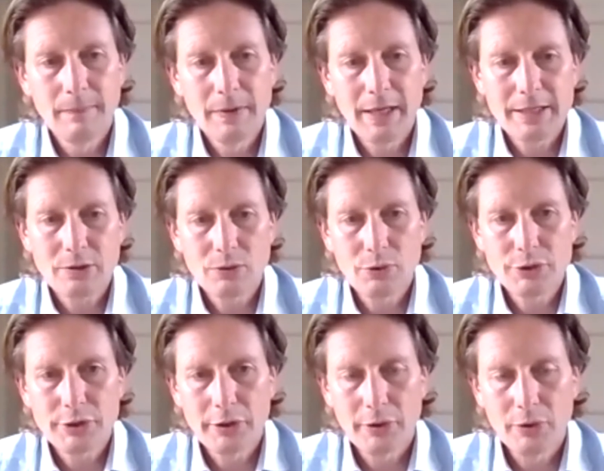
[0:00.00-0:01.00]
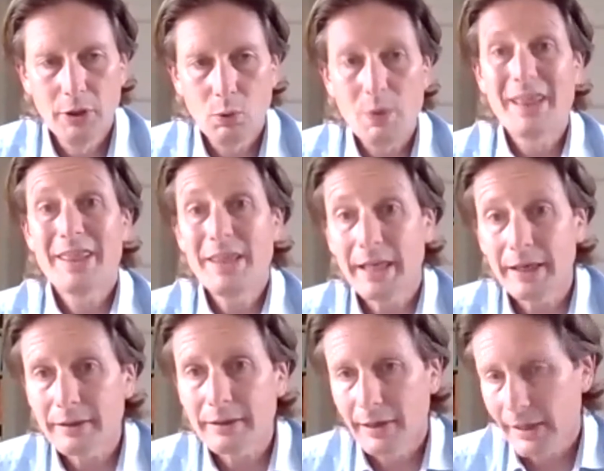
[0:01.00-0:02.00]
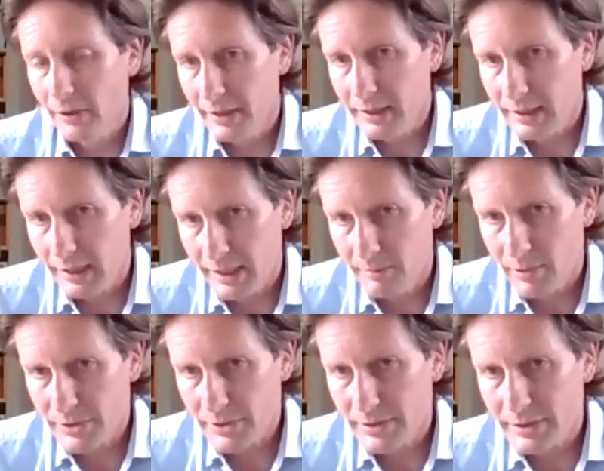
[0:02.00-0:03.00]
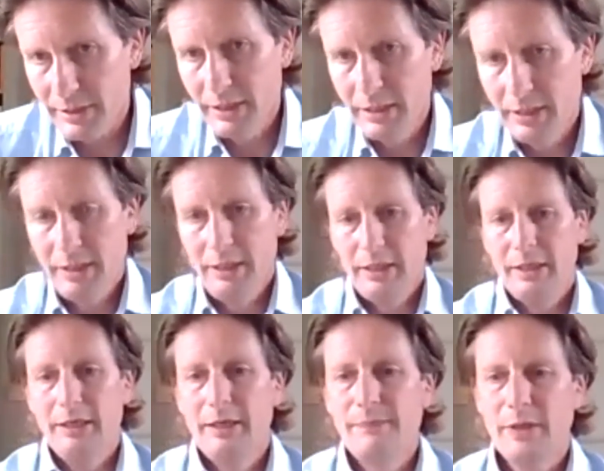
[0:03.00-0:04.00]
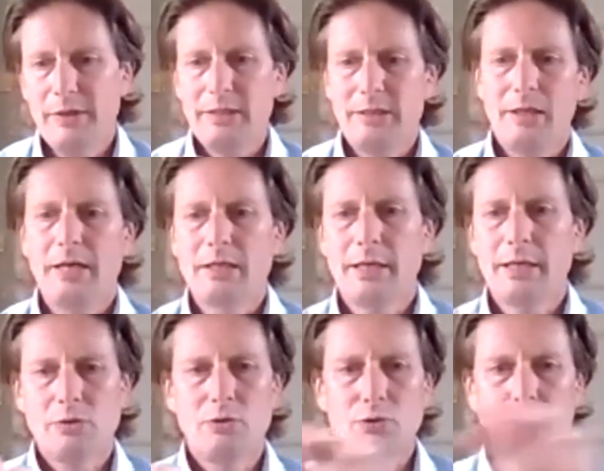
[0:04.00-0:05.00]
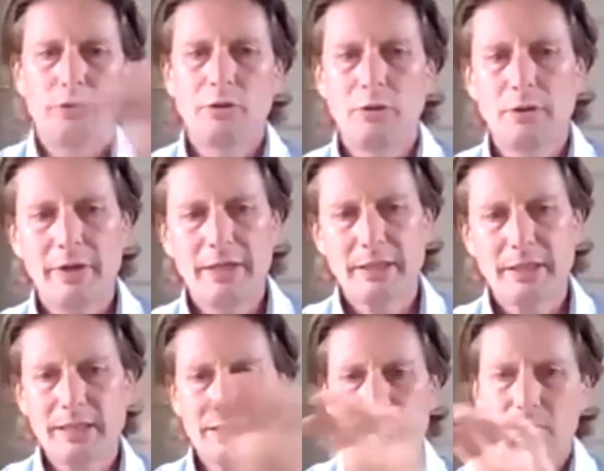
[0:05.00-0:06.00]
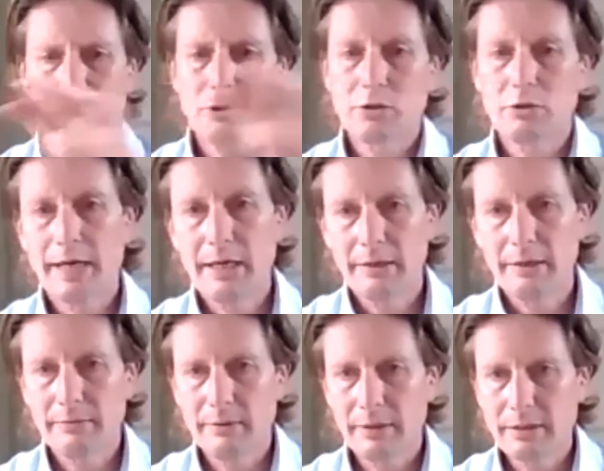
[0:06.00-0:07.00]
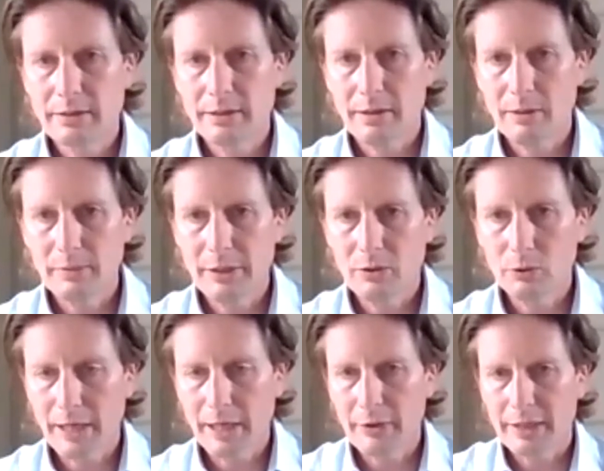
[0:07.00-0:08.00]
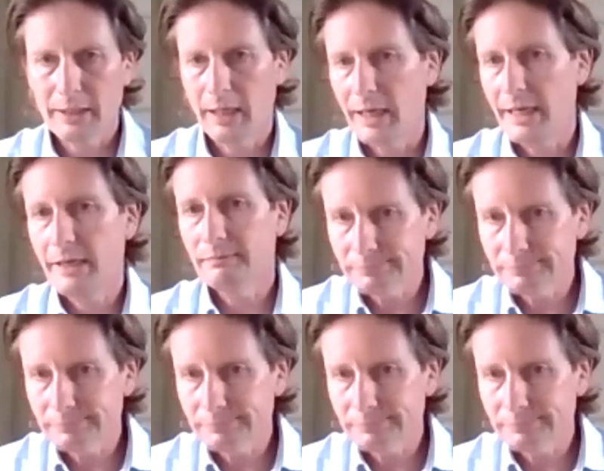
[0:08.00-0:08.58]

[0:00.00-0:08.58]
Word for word: That's also, we think, an ionic clay deposit. And this lies next door to a very successful Australian listed company called Ionic Clay.